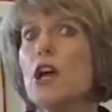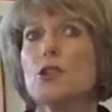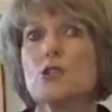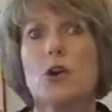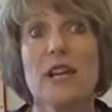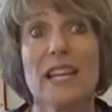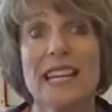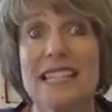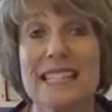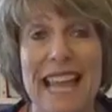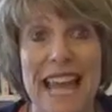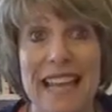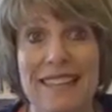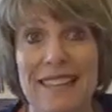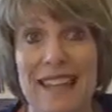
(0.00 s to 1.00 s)
join in a
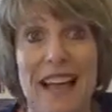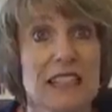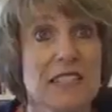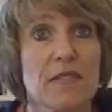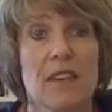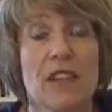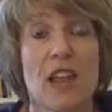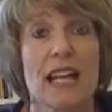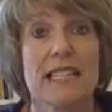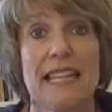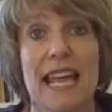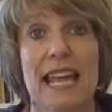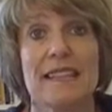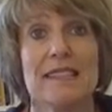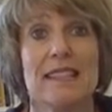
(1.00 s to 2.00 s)
dance class if you like
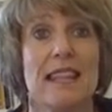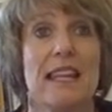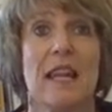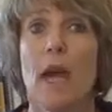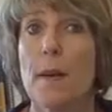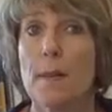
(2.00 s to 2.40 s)
dancing,